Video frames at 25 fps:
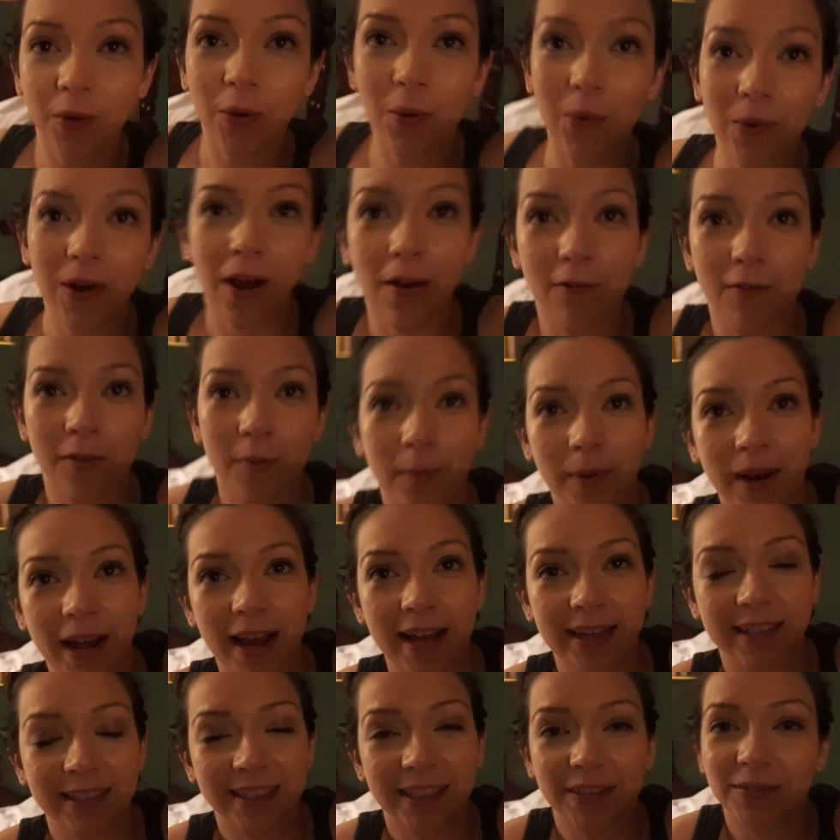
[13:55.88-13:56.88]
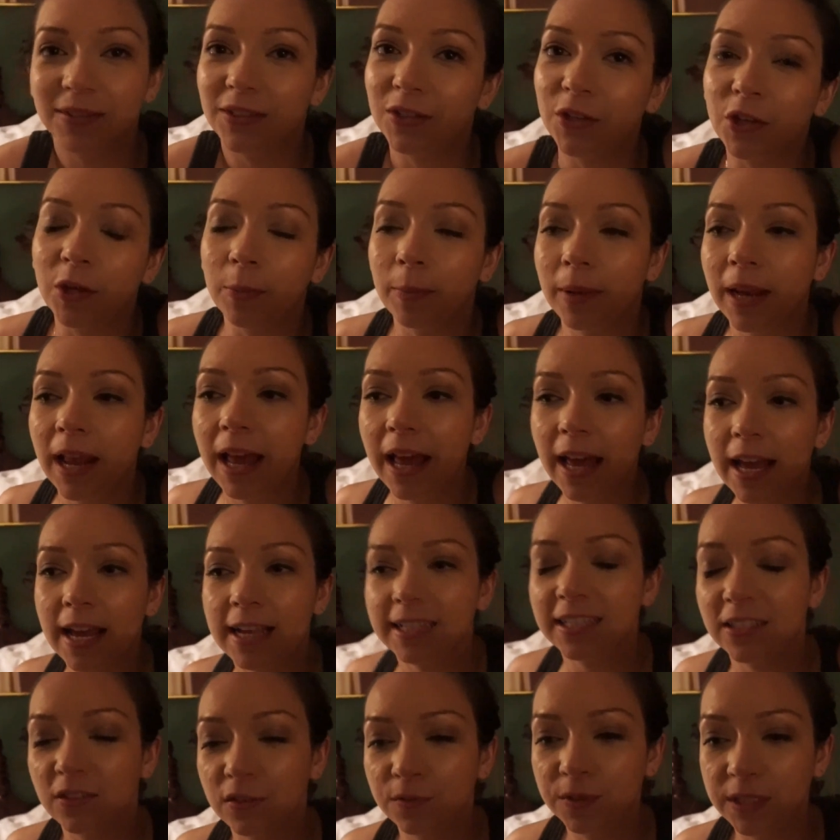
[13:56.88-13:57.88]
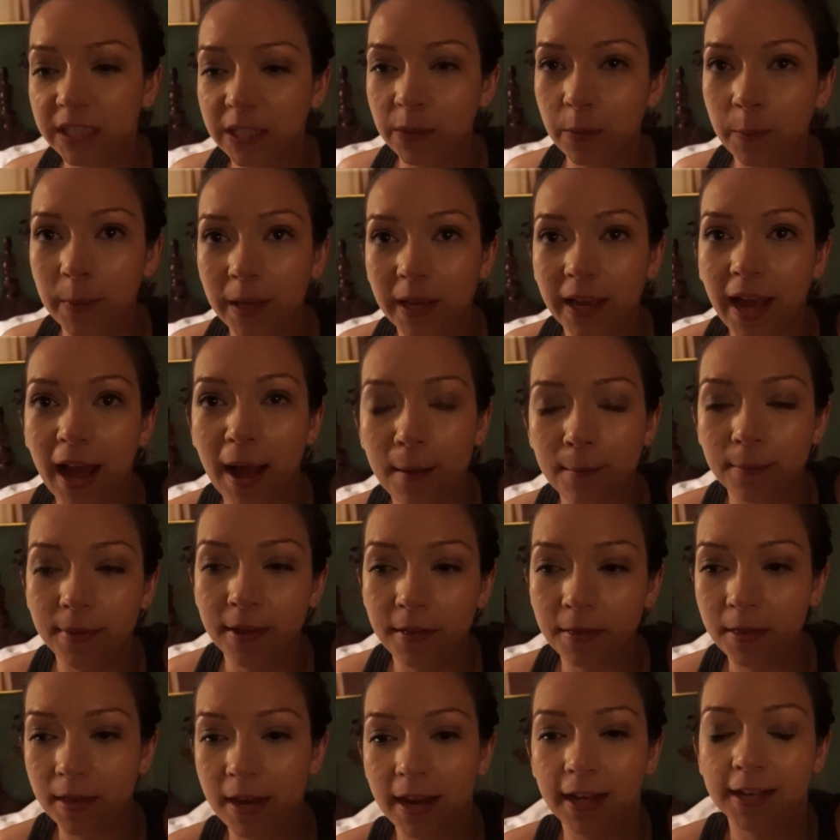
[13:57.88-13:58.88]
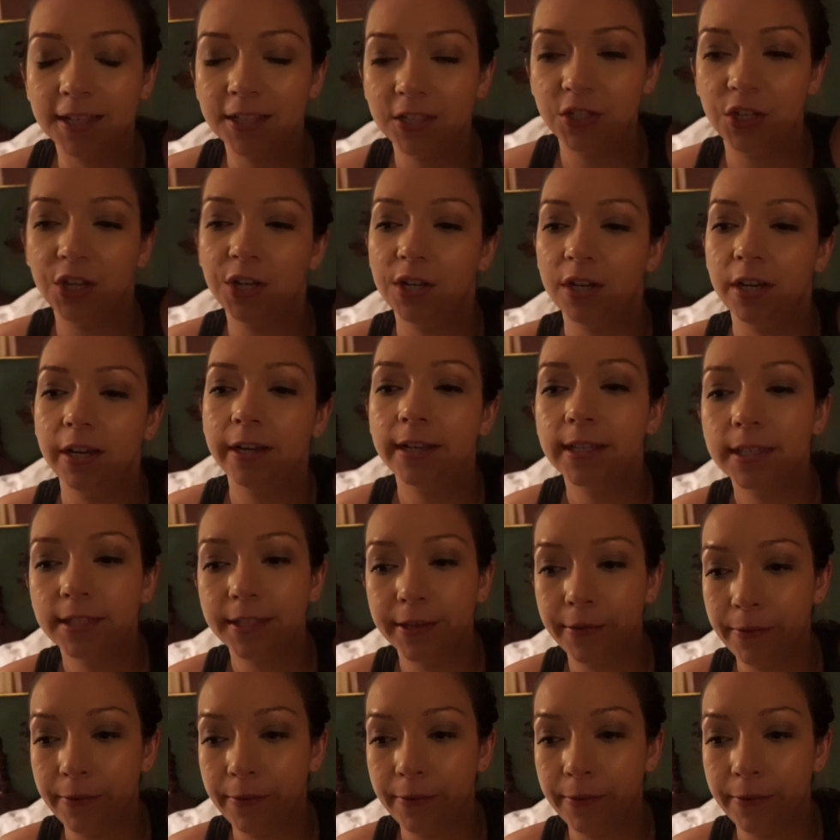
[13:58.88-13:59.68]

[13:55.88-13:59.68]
all over the place because it was a new place, and obviously we've been camping the next two nights.